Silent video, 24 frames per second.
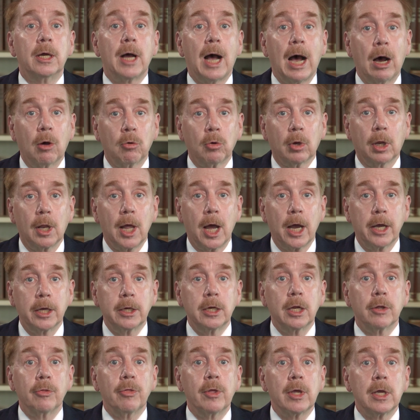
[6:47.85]
outlined
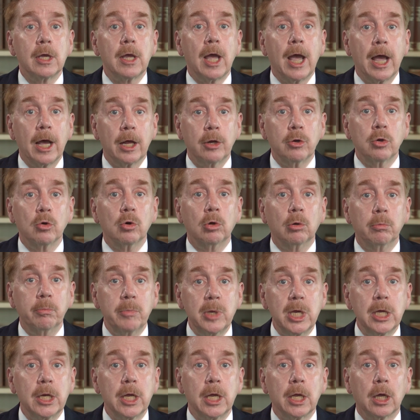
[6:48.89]
in the annual
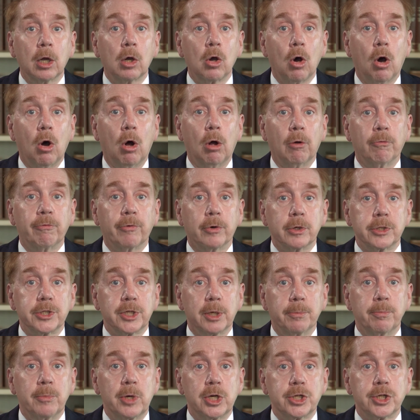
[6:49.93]
meeting call for
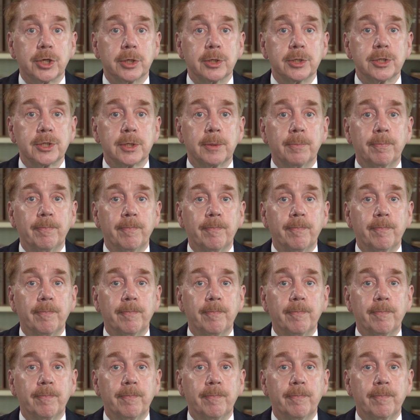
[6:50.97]
submissions.